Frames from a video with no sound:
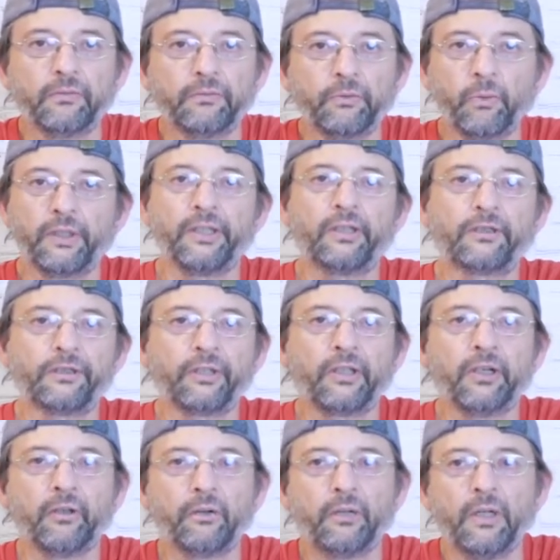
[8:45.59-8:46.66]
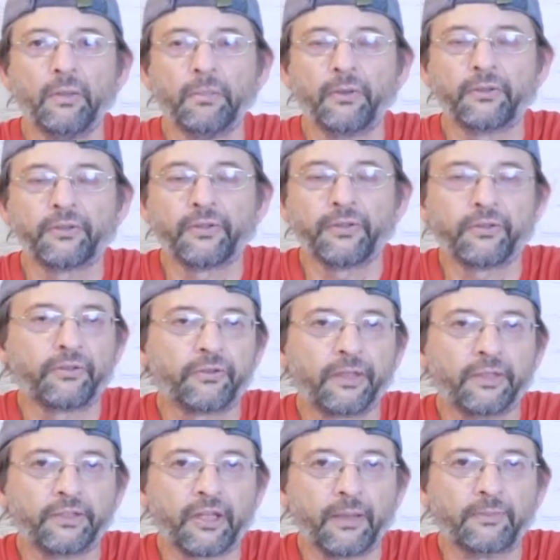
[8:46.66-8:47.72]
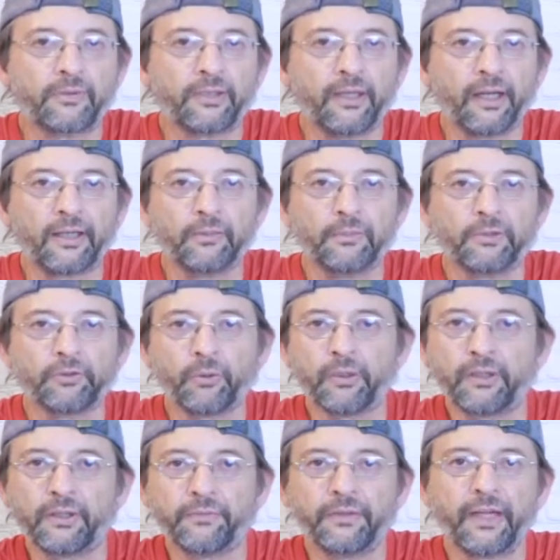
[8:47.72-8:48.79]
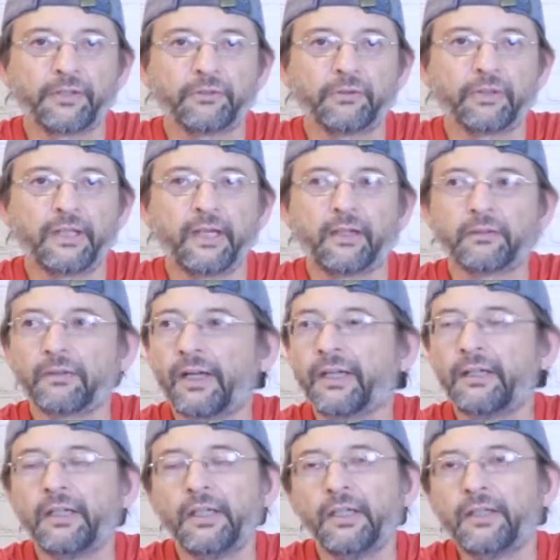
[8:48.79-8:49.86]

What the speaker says: 20 years ago, most of the string jobs had a majority of natural gut, right?